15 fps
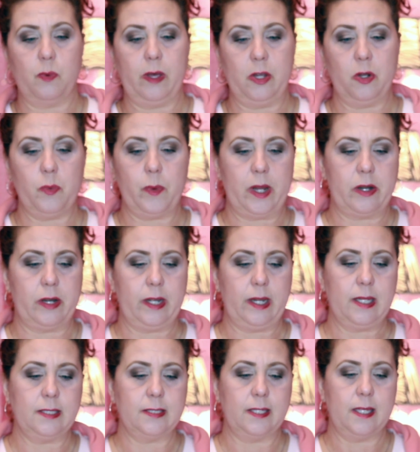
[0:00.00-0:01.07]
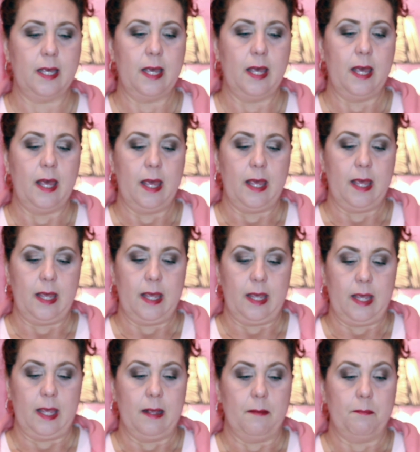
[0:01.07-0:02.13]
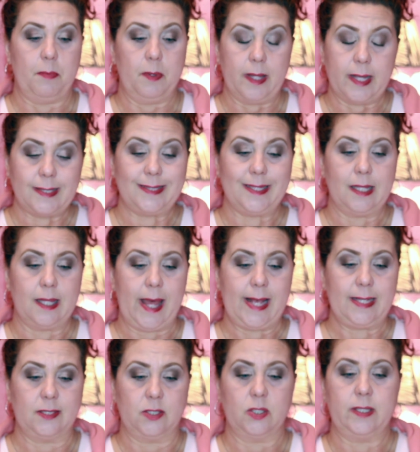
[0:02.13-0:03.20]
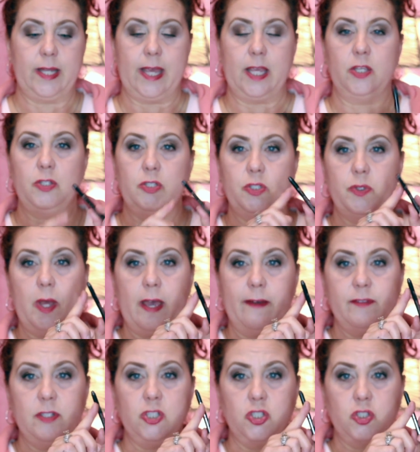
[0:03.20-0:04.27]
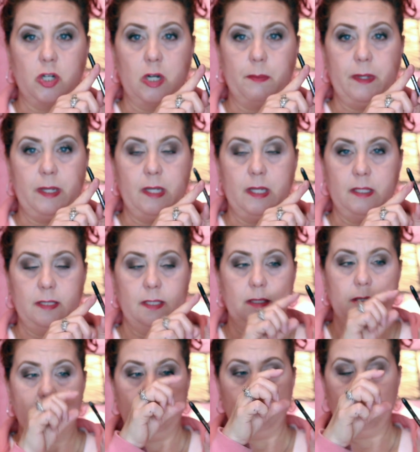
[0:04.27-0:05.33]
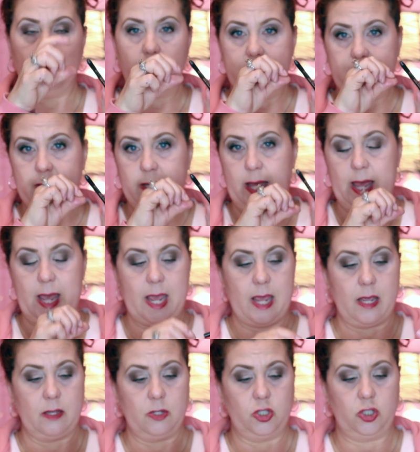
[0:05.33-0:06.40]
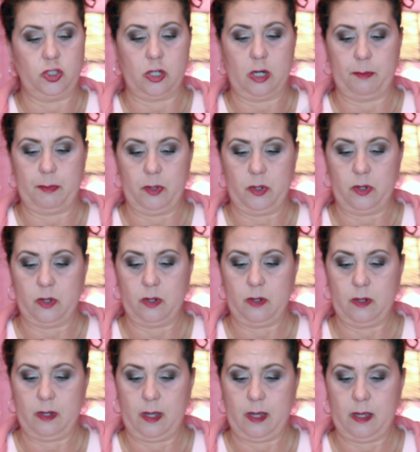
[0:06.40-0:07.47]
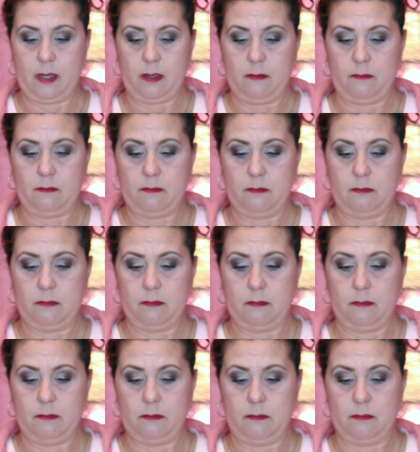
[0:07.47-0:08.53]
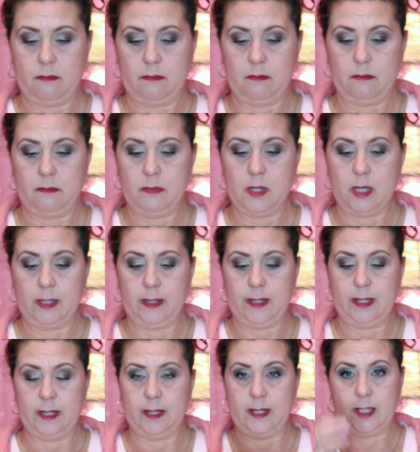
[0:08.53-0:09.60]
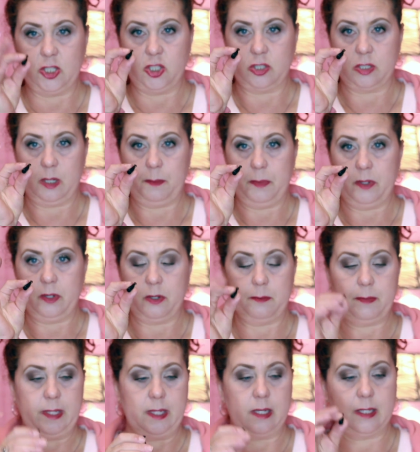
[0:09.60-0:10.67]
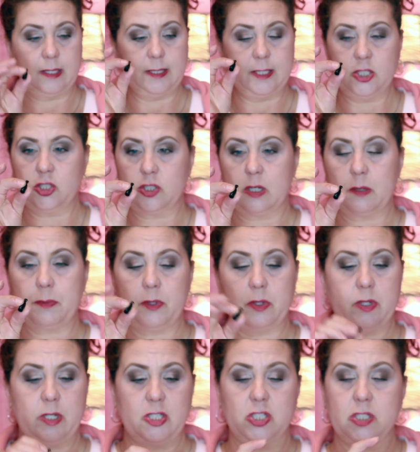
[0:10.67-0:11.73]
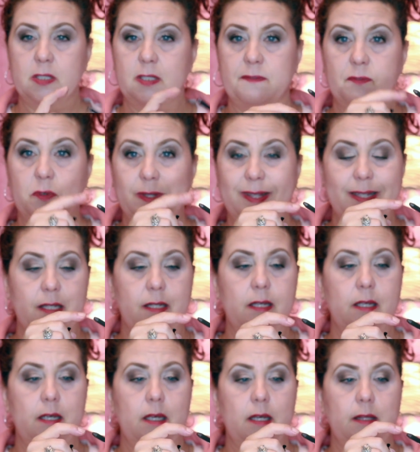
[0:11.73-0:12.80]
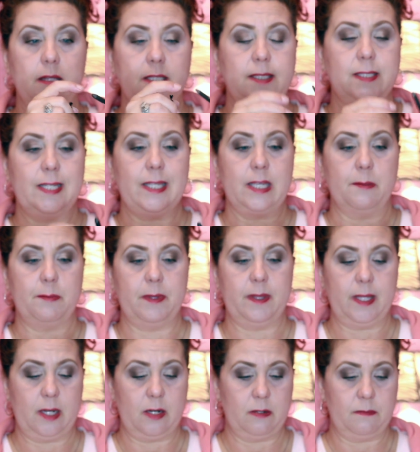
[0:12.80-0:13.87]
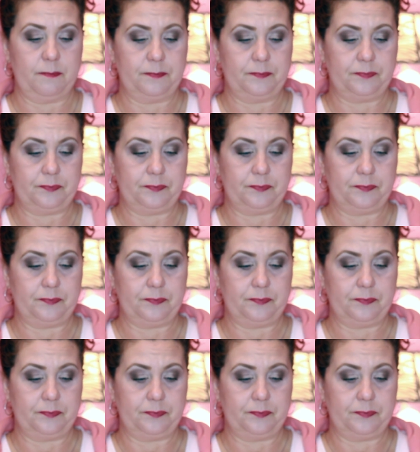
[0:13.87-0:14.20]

while you're wearing it. Plus it lasts all day. You do have to sharpen it with a sharpener. Um, not this sharpener because this sharpener is just for the, the tip there